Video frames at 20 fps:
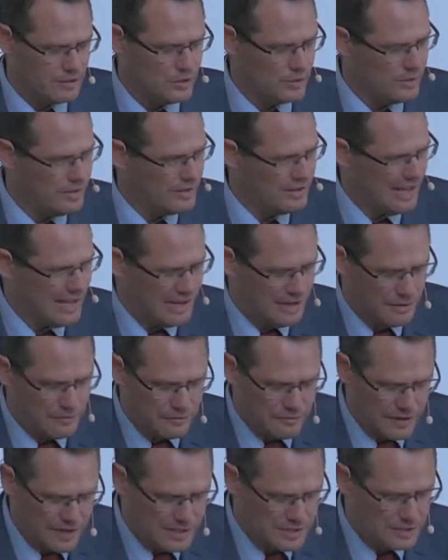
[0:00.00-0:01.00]
So that that
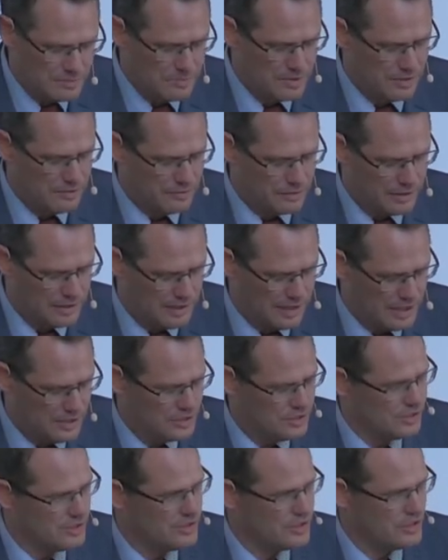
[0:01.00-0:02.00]
investment of
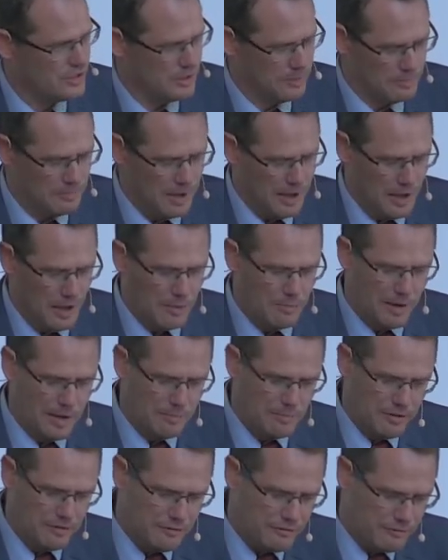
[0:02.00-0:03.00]
relationship
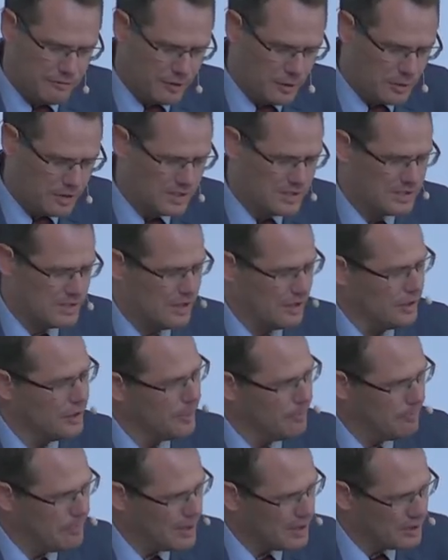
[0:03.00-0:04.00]
might be focused
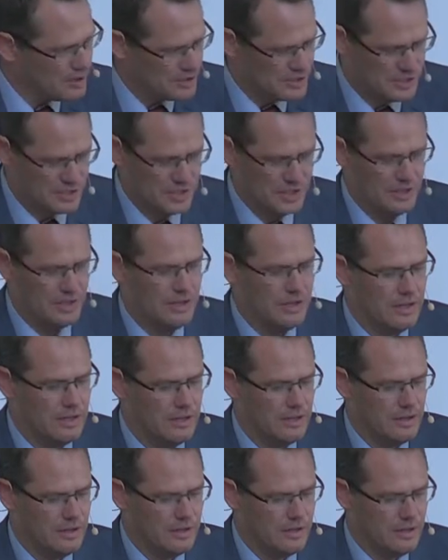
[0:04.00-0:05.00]
on the person
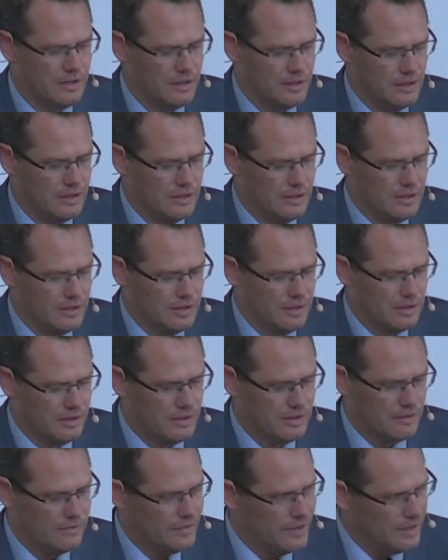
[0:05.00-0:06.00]

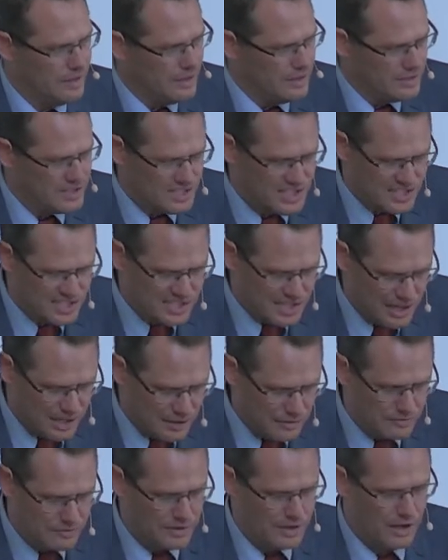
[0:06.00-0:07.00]
of the
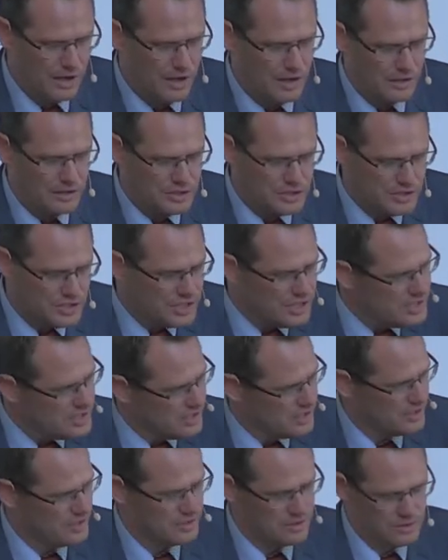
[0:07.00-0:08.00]
Son of God,
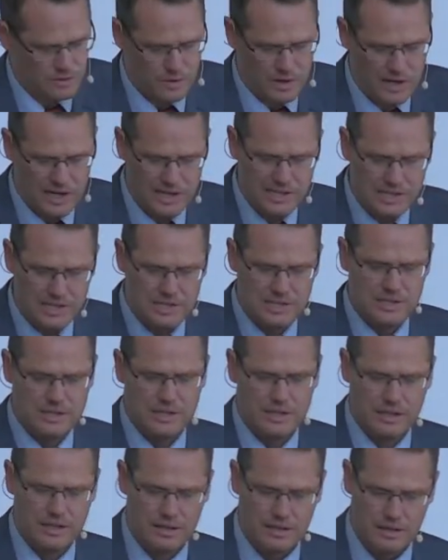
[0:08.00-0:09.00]
Jesus
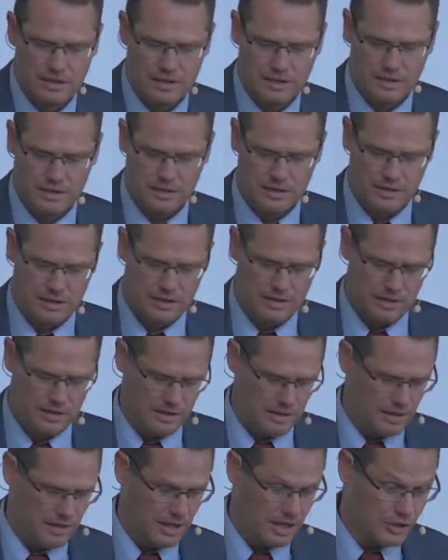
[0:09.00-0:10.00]
Christ.
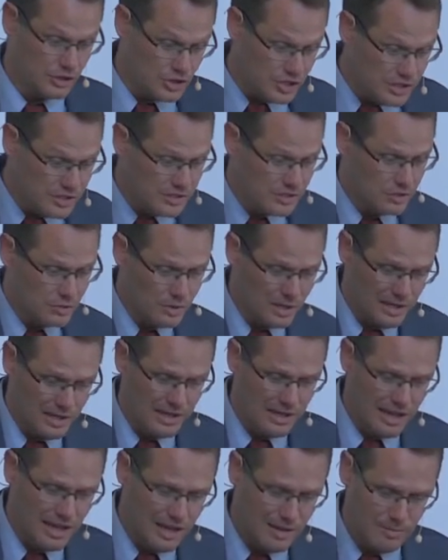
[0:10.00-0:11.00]
And Jesus, when
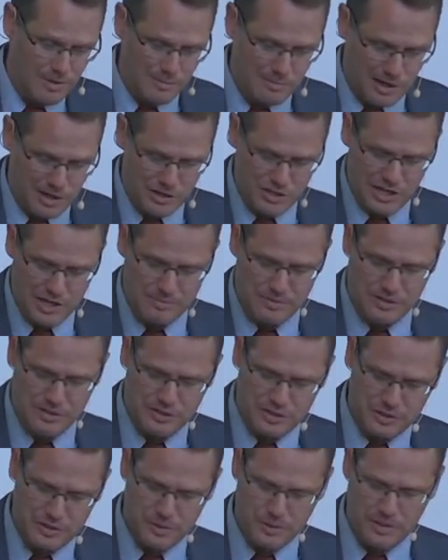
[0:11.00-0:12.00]
he came in Mark chapter
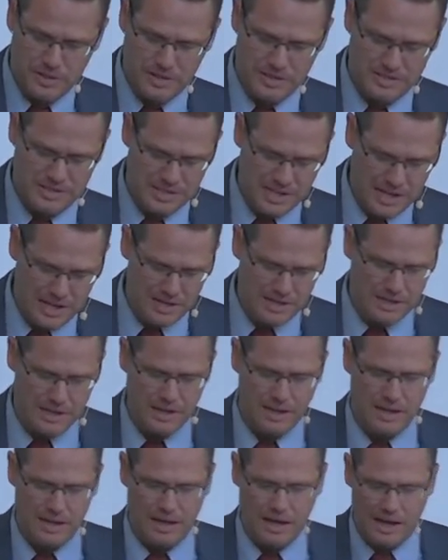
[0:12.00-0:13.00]
2, he said,
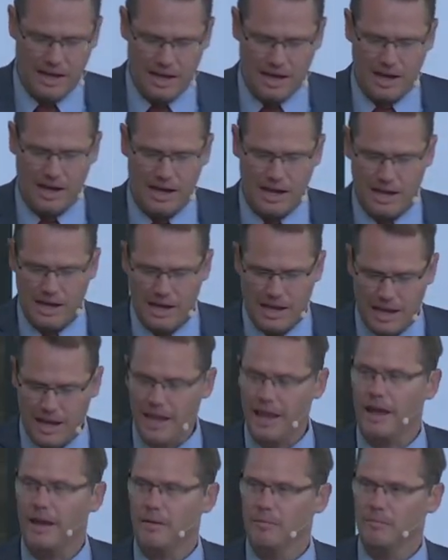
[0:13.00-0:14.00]
I
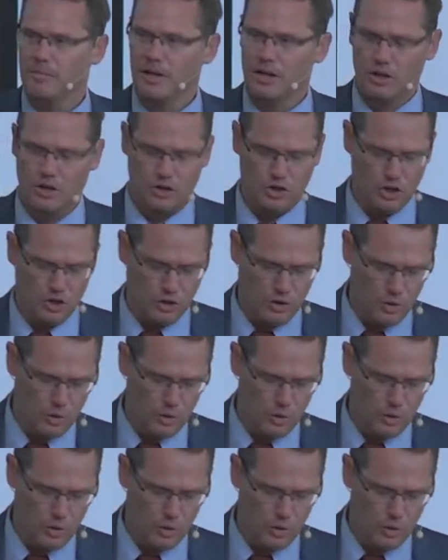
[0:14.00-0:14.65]
am the